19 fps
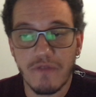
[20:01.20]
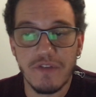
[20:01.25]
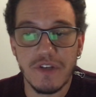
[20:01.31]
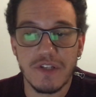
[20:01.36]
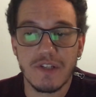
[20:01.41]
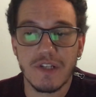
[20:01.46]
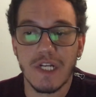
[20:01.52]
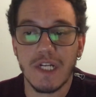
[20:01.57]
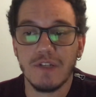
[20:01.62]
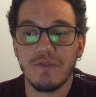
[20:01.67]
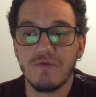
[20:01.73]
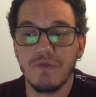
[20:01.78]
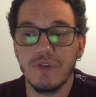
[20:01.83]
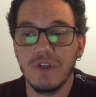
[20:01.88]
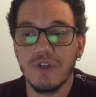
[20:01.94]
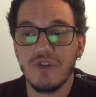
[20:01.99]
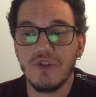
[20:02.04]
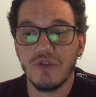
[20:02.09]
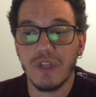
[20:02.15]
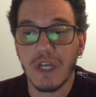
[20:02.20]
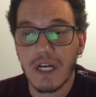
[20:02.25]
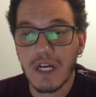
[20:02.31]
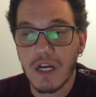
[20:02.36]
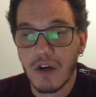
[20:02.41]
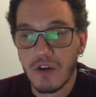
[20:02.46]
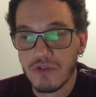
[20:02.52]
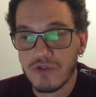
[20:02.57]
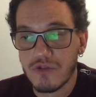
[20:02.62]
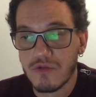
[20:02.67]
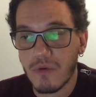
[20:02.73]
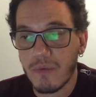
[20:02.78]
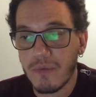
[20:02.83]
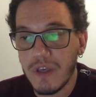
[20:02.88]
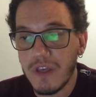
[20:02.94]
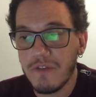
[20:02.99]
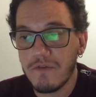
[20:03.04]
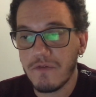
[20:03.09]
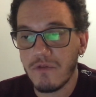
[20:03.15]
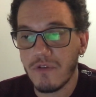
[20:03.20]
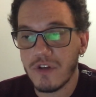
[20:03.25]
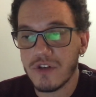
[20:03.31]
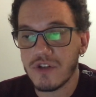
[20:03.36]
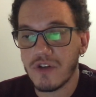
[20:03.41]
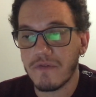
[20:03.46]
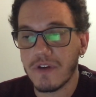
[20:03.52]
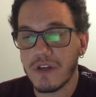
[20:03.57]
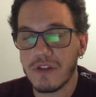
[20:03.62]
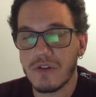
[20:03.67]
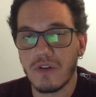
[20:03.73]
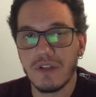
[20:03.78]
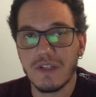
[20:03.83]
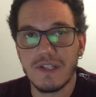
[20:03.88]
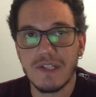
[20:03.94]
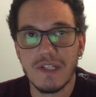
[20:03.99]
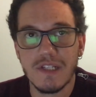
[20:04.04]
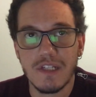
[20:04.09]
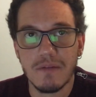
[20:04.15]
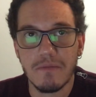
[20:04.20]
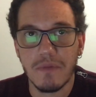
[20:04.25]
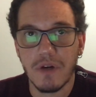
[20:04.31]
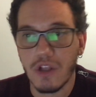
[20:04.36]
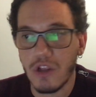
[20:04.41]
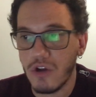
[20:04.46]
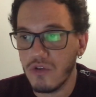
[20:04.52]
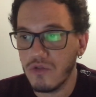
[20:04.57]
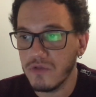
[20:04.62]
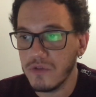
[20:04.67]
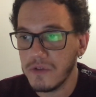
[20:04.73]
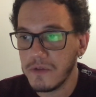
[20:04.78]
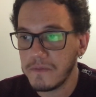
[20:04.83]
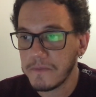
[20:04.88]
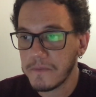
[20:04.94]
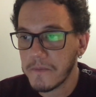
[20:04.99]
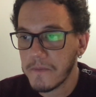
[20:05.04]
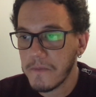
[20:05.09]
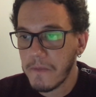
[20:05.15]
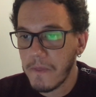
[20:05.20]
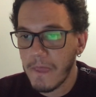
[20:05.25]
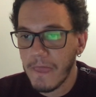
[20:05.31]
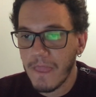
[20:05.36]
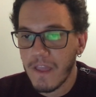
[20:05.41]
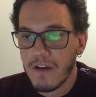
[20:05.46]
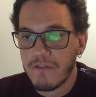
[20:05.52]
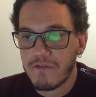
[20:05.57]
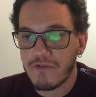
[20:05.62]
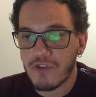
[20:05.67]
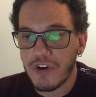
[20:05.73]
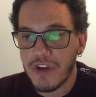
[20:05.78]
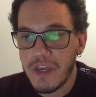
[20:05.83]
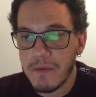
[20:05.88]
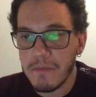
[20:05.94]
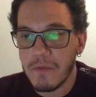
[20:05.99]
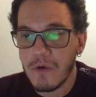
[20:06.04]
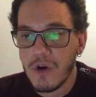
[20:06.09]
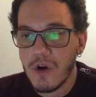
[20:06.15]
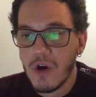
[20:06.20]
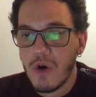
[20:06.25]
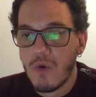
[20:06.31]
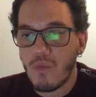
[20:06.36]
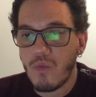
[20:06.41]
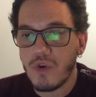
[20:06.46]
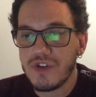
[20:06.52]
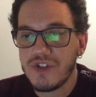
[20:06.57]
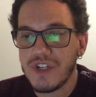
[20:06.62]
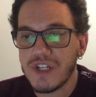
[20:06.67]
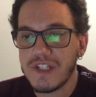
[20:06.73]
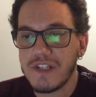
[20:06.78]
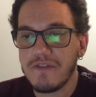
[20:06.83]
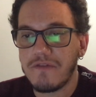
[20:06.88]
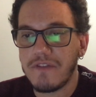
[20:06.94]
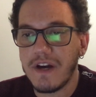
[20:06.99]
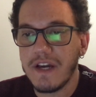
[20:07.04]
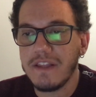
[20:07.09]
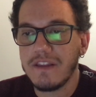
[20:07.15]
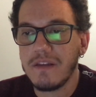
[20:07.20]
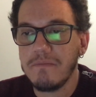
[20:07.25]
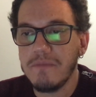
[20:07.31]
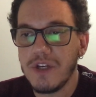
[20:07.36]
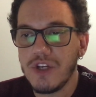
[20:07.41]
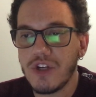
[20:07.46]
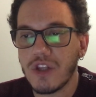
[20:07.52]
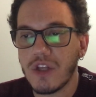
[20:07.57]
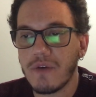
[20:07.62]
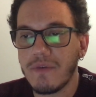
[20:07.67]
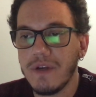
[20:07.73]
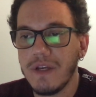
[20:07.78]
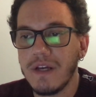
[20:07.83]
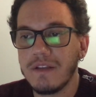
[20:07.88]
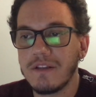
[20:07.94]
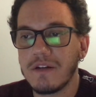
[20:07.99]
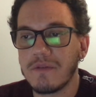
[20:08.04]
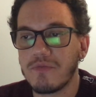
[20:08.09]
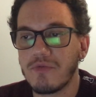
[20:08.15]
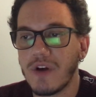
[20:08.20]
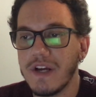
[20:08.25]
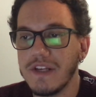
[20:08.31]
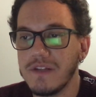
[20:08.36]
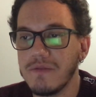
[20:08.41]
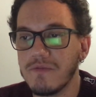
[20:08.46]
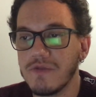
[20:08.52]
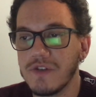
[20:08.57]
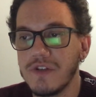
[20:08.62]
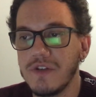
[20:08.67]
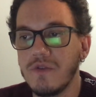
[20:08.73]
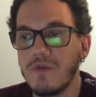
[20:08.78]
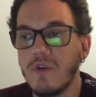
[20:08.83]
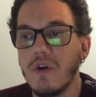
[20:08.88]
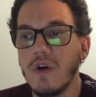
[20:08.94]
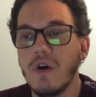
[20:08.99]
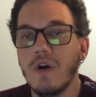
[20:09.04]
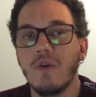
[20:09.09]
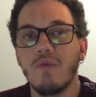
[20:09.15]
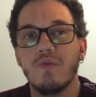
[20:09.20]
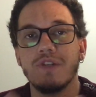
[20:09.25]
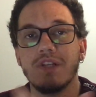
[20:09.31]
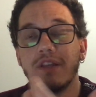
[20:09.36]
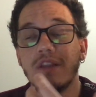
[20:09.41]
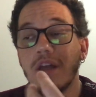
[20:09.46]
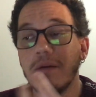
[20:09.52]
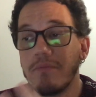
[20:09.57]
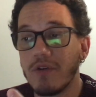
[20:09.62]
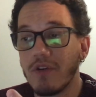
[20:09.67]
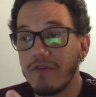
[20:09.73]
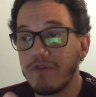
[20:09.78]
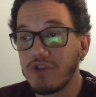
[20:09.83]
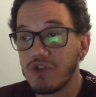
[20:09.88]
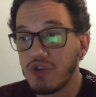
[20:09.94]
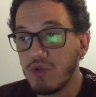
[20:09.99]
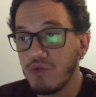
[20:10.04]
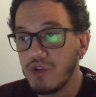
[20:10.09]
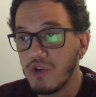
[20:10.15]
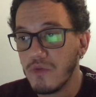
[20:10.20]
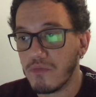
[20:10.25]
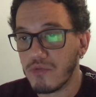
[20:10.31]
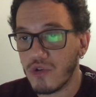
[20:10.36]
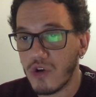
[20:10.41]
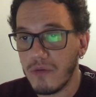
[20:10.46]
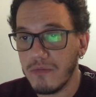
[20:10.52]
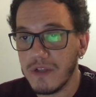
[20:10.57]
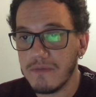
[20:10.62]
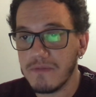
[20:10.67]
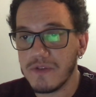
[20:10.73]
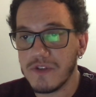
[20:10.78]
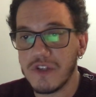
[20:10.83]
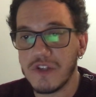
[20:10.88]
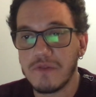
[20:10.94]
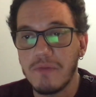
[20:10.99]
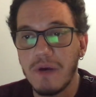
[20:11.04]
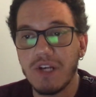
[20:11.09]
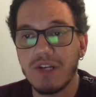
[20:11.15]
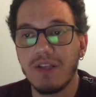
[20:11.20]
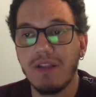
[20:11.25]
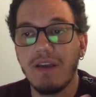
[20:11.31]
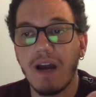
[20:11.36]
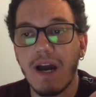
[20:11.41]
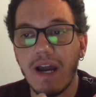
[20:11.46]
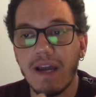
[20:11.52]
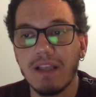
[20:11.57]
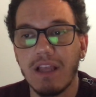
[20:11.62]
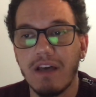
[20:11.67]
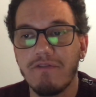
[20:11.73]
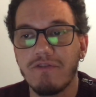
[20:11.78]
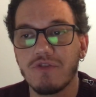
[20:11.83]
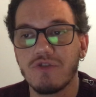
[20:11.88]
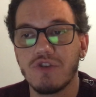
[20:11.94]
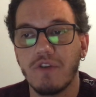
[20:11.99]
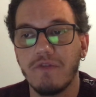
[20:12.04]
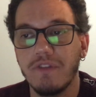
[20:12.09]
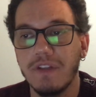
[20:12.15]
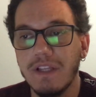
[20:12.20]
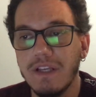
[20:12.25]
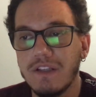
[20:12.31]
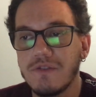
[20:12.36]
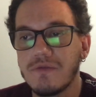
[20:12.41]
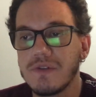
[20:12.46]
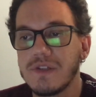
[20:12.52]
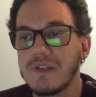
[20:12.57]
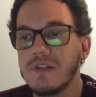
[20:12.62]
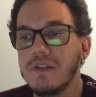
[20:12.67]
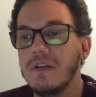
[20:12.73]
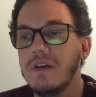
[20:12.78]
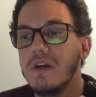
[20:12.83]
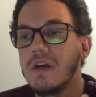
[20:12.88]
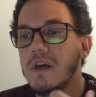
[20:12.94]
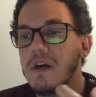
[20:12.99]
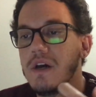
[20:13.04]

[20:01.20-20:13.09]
of his country to the cultural influence of Catholicism alone. For him, what justified the missionary enterprise in Brazil was a number of social problems, especially high levels of illiteracy,